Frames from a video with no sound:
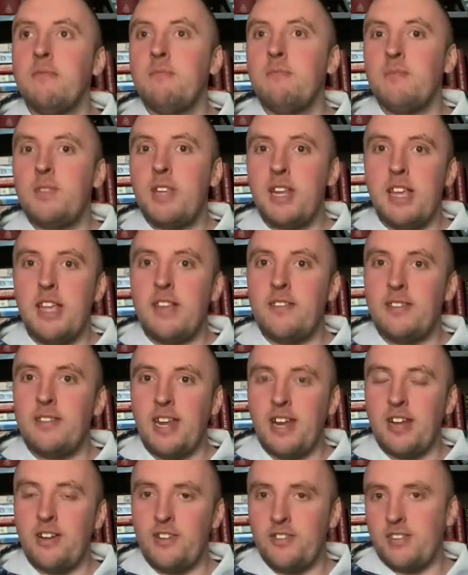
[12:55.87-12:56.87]
today's
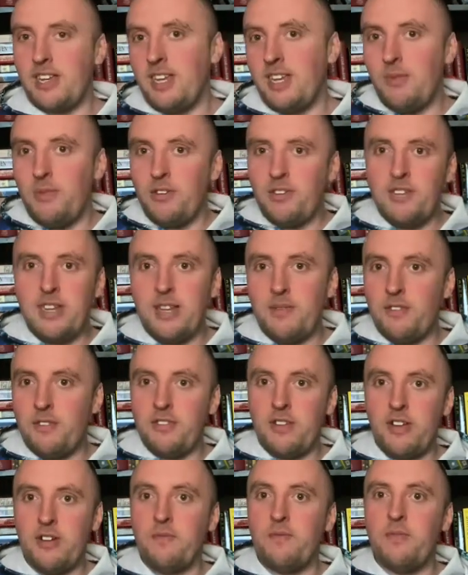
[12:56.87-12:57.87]
standards, like, you would just have a
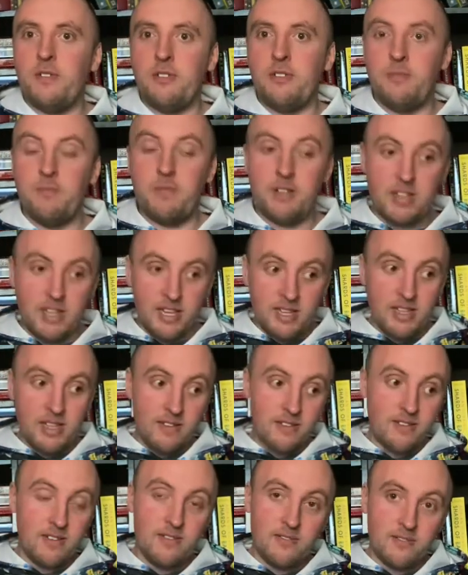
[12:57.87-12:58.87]
cell phone. But, like,
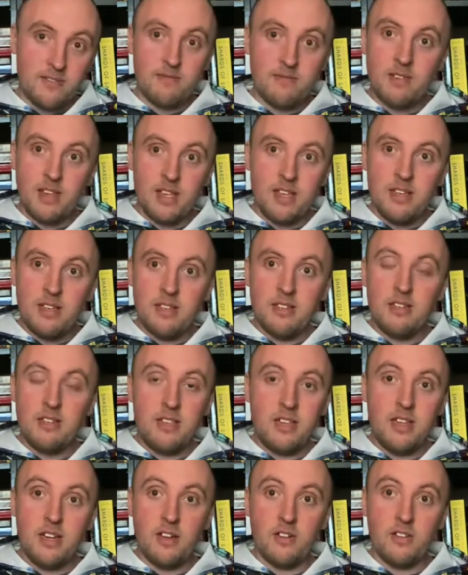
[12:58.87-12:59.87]
this is,
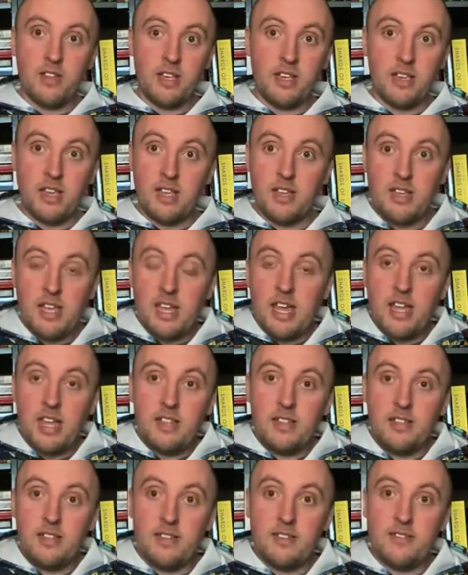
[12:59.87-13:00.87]
you know, like, in the
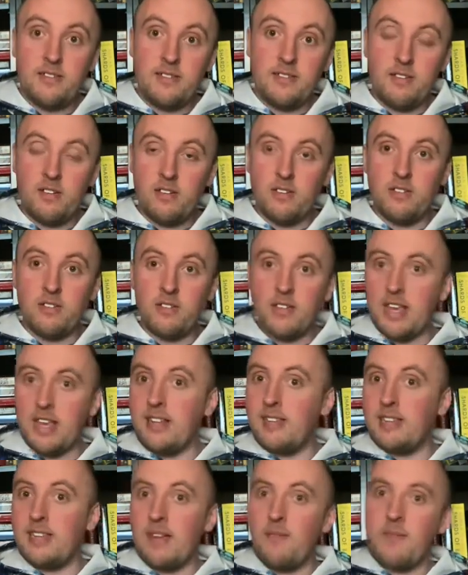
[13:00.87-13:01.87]
late
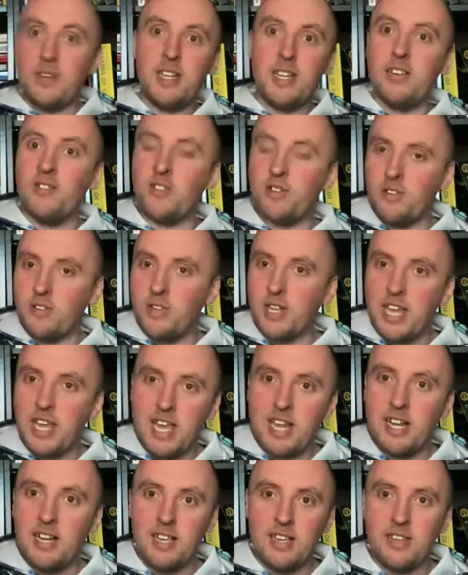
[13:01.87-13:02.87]
70s, early
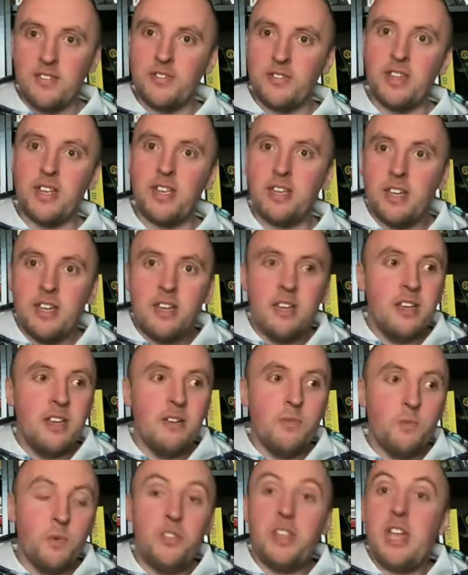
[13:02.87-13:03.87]
80s. Like,
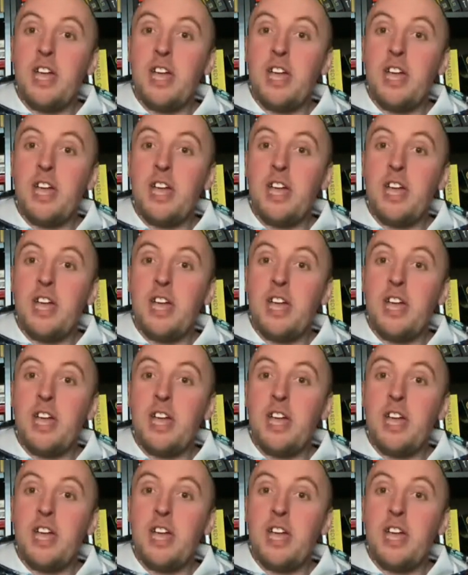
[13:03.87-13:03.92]
what the